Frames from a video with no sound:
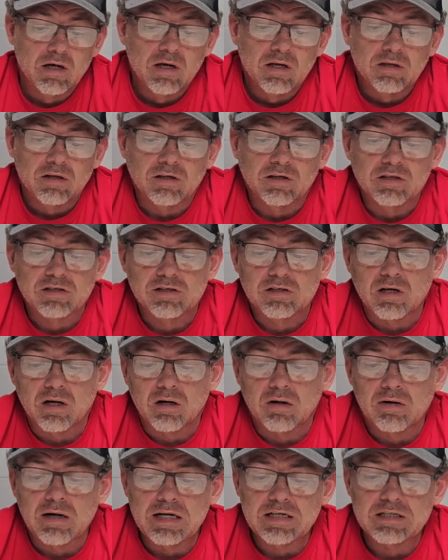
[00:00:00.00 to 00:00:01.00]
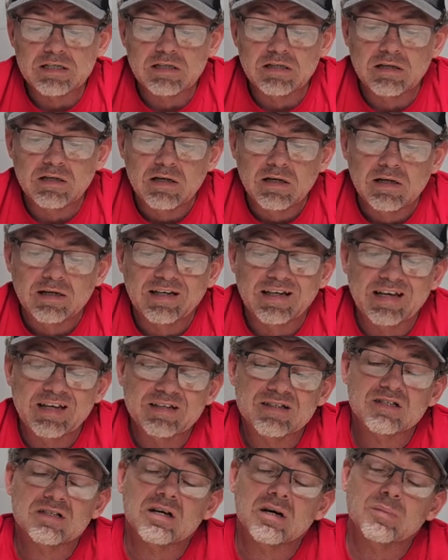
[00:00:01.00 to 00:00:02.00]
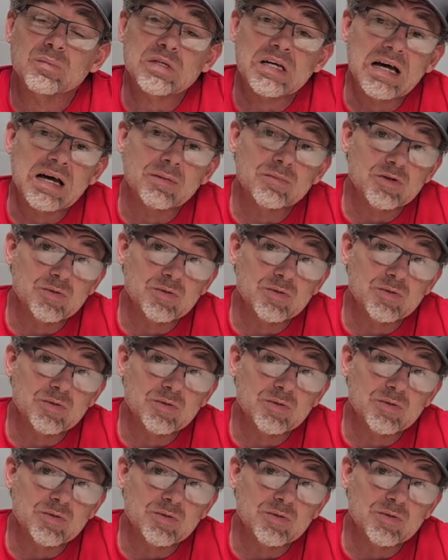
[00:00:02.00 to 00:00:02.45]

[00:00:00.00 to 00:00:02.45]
The discoloration can sometimes